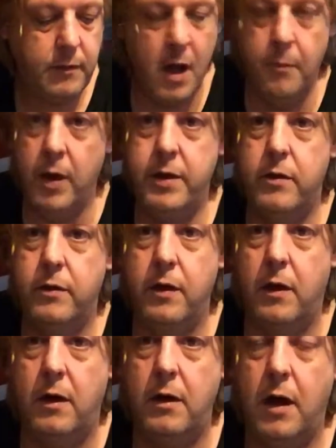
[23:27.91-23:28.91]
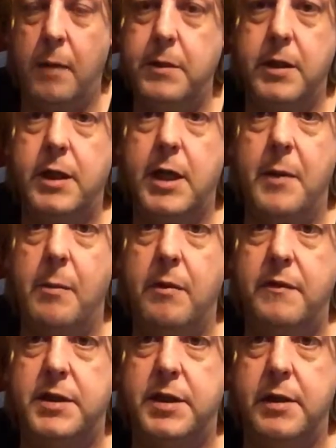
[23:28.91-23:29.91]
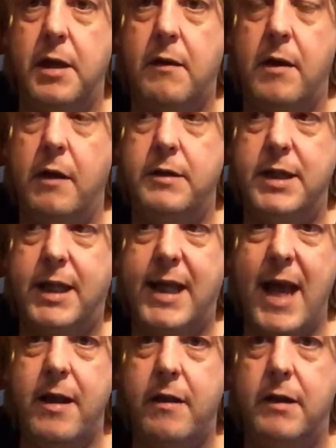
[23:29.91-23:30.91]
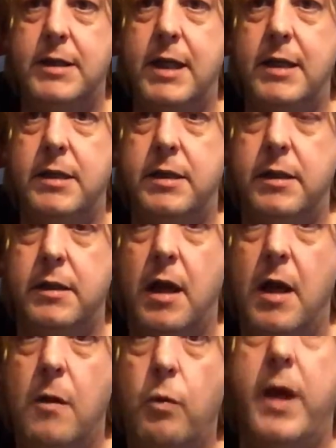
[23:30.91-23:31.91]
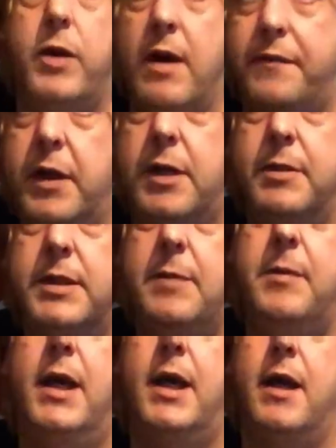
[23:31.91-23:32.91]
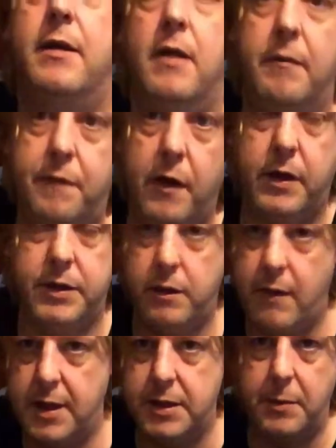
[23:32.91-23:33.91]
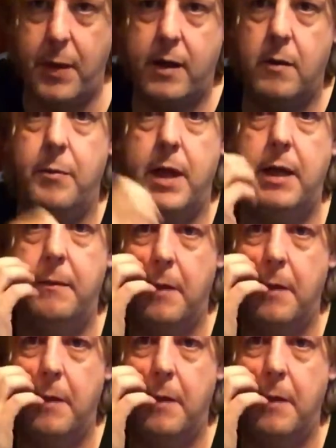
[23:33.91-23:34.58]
And when you're not, I'm going to come up with a scenario to get your attention where you have to come and see me again and focus your energy back on me.